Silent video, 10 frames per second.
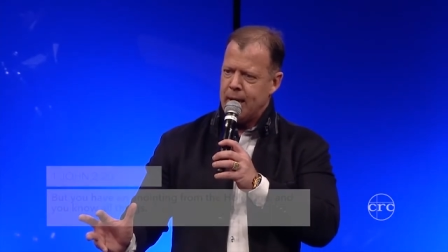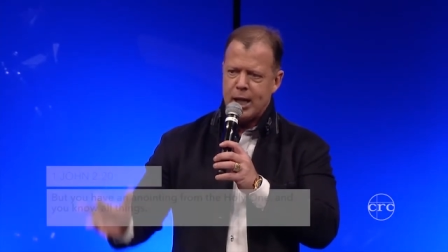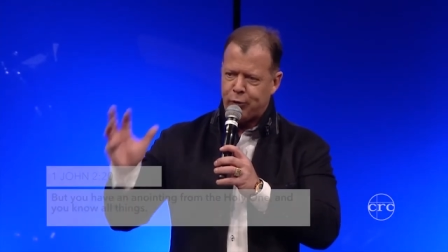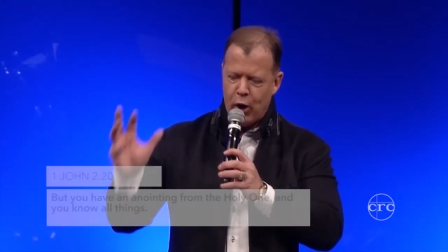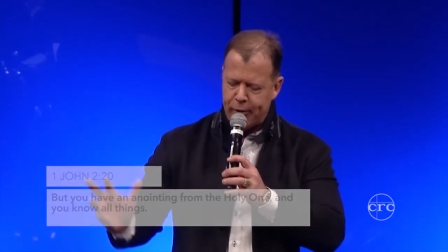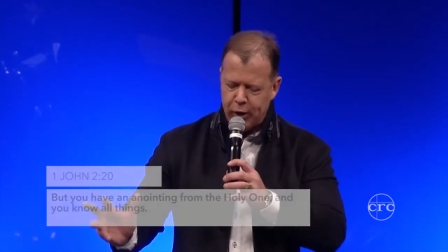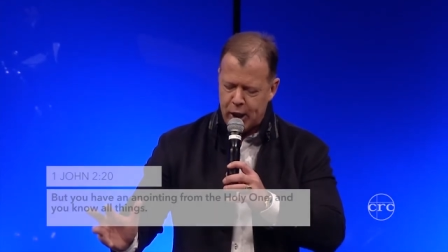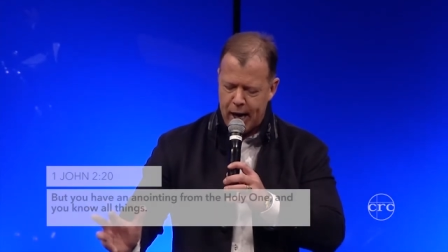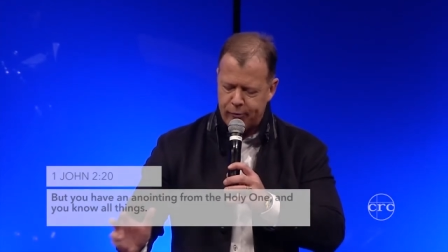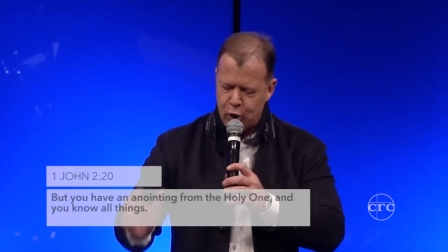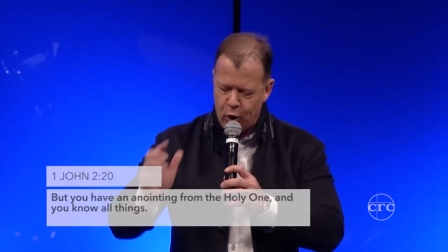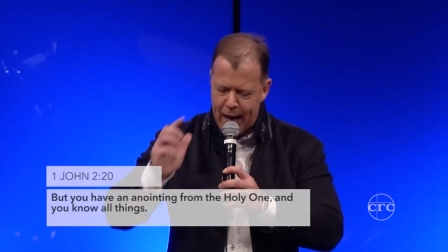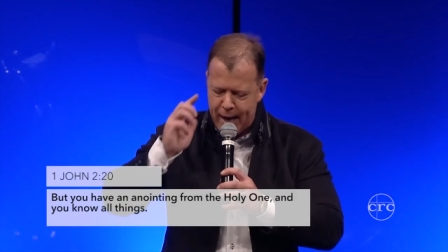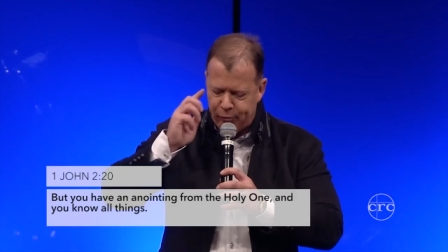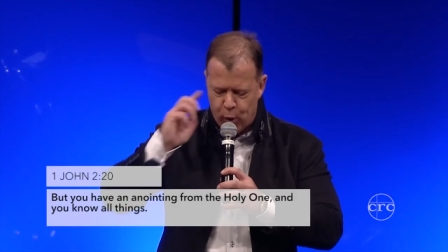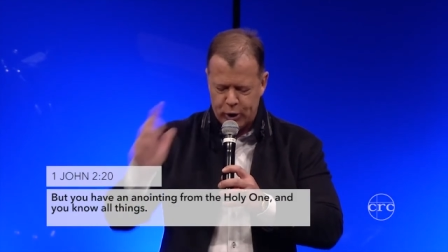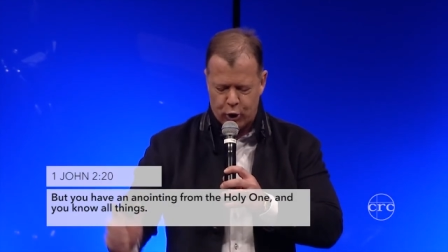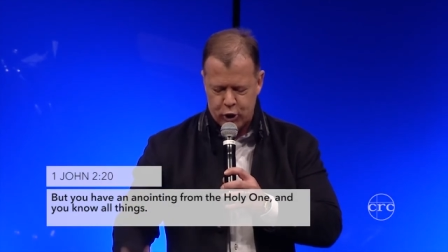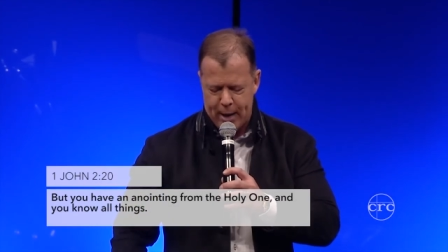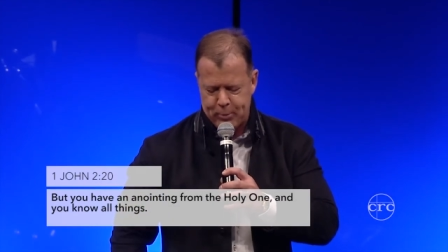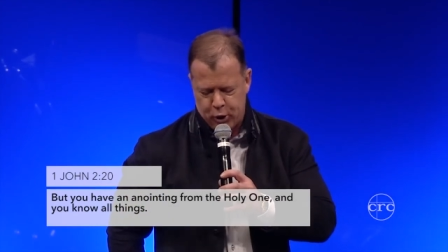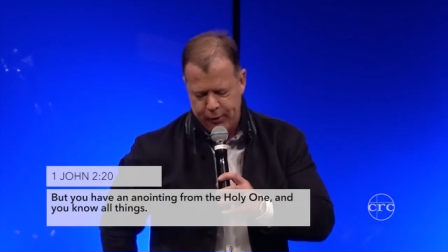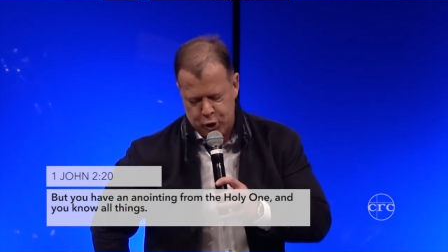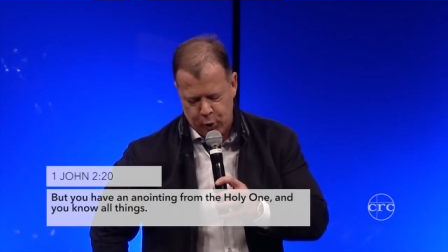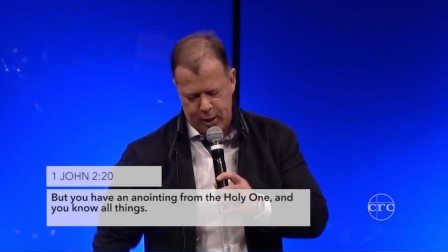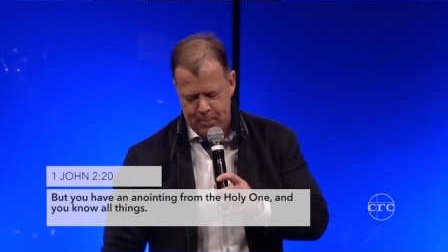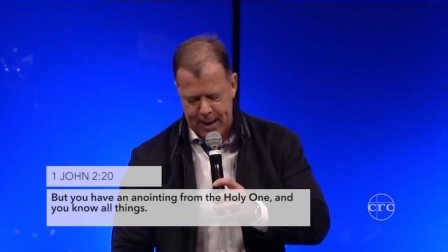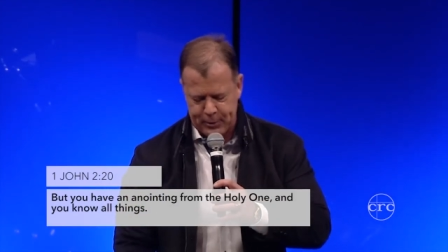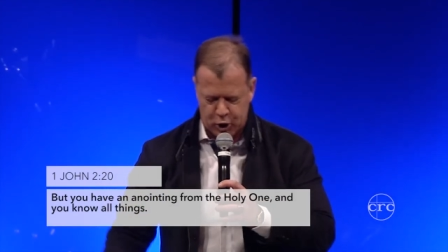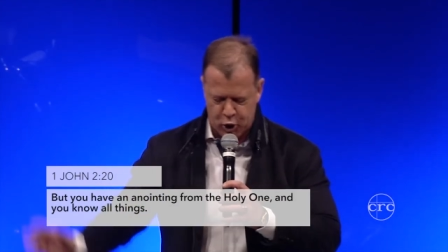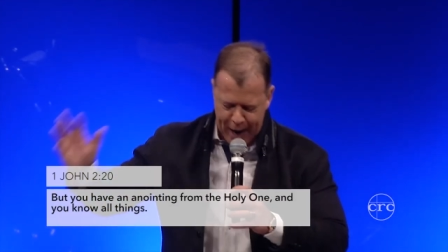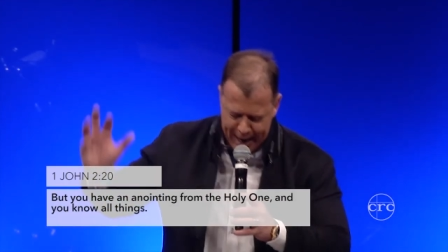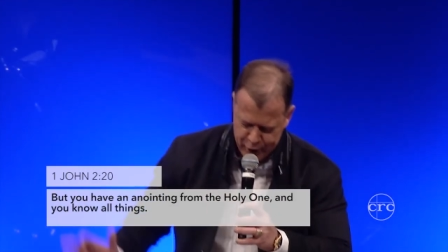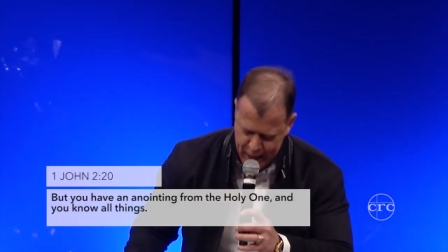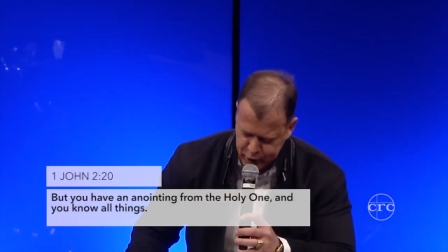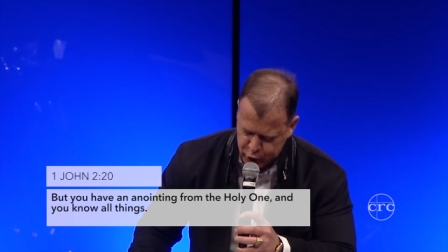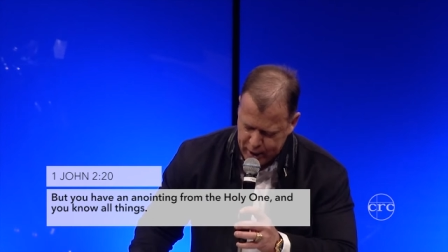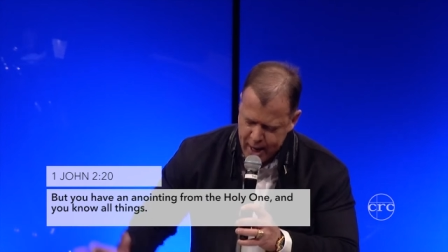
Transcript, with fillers: It's for every day of your life. 1 John chapter 2 verse 20, the Bible says you have an unction.